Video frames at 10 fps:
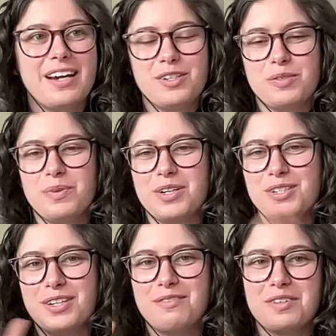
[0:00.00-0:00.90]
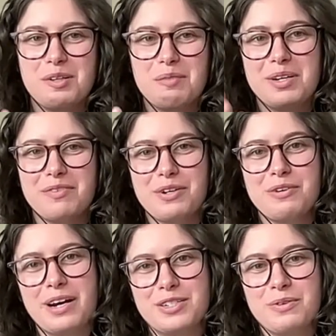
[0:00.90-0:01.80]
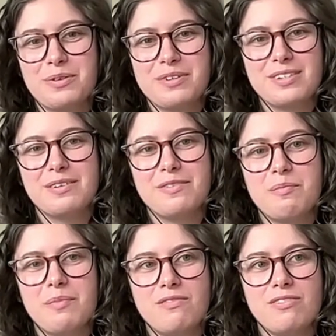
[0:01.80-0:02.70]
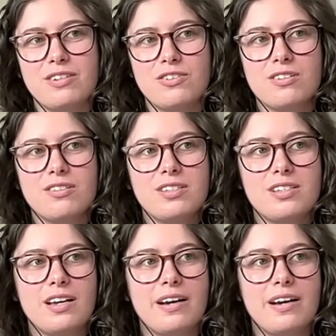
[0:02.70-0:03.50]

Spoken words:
I just wanted to give a little bit of a crash course of the main features.